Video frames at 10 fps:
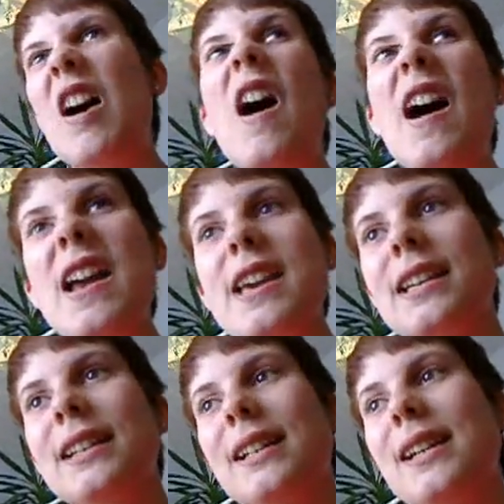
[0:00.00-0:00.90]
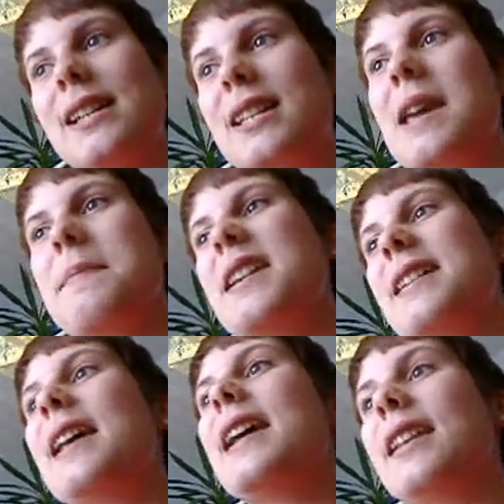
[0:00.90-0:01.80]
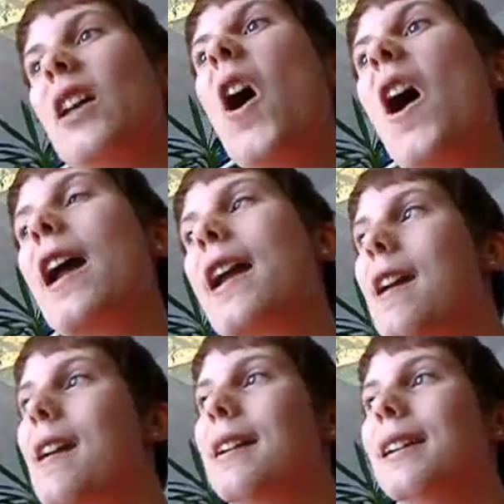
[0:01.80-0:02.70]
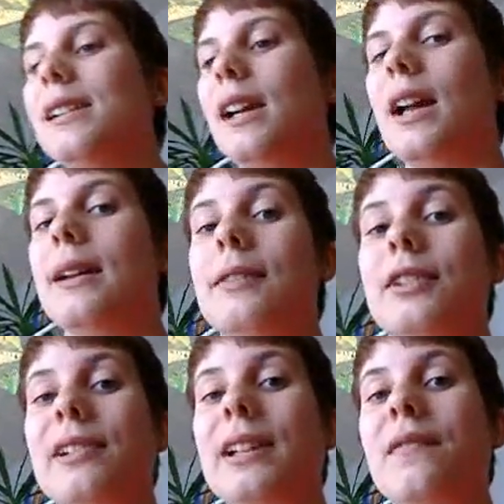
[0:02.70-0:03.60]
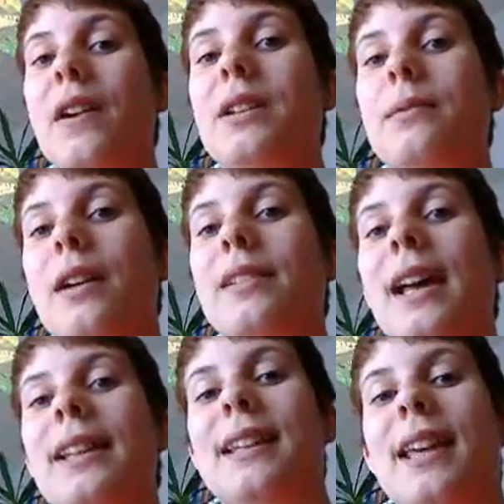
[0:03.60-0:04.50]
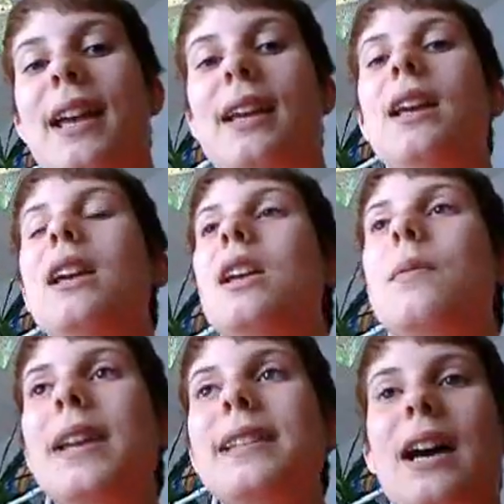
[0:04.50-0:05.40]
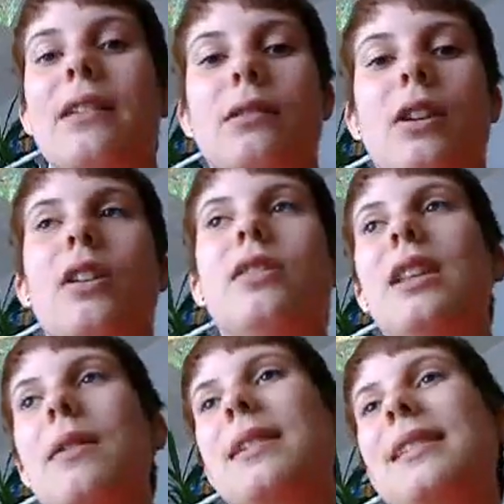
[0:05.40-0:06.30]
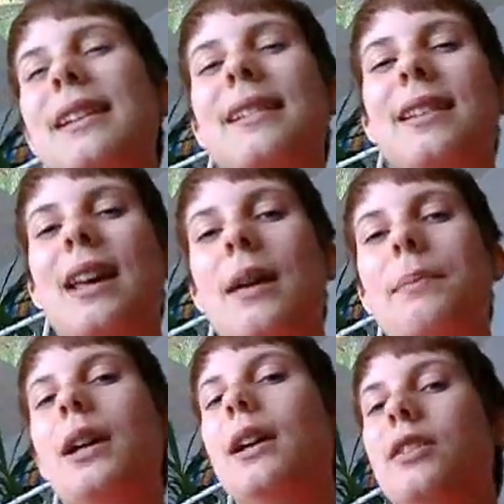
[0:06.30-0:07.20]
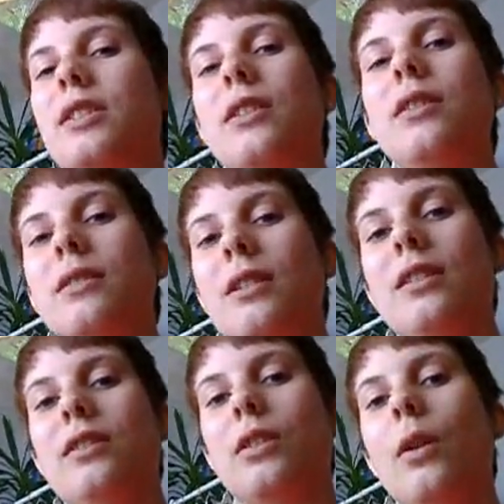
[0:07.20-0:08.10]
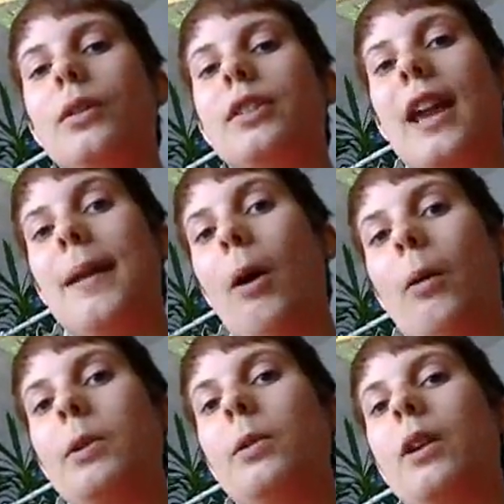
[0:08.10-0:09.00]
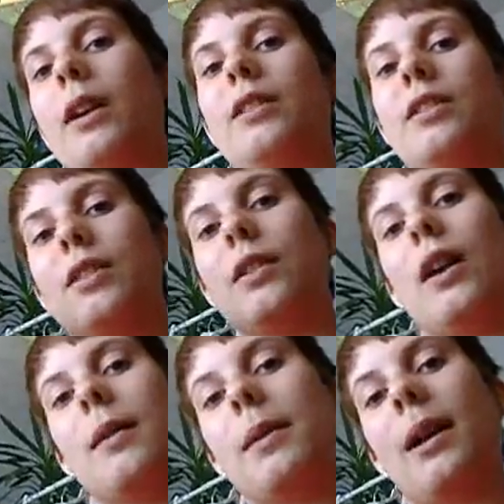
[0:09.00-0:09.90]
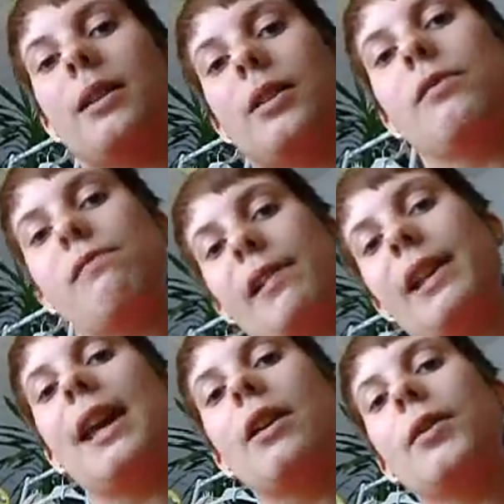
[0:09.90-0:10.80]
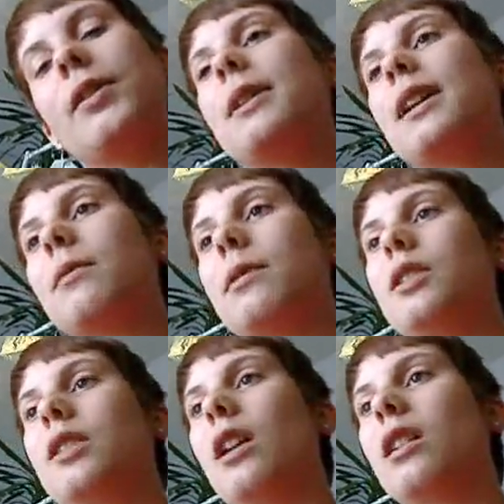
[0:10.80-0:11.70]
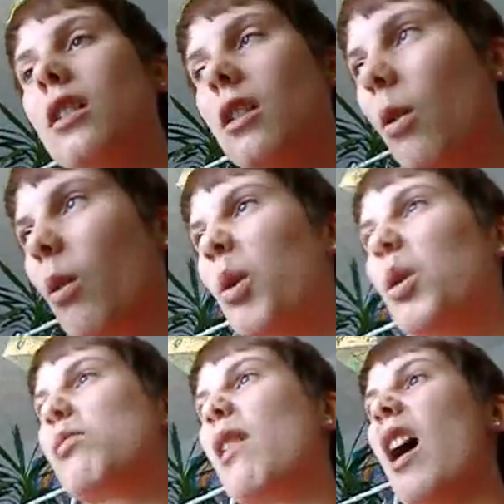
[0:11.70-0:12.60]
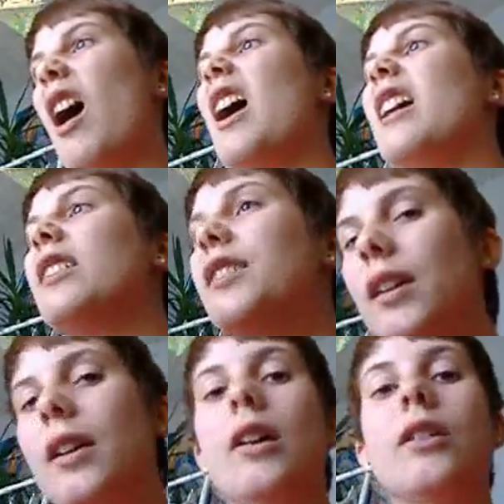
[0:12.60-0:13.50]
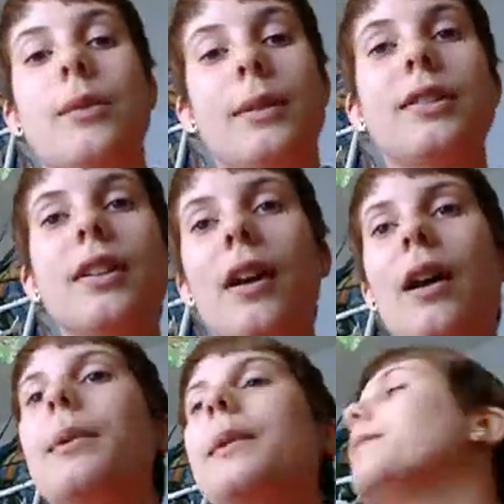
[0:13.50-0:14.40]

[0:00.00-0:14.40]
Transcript: Oi! Keep to your seats, oi! And what was really funny was, at the gig, he went down, because there were seats there, but as soon as the gods came on, we all kind of stood up, like you do for a king or something, and we were just like, all rise. So we stood up.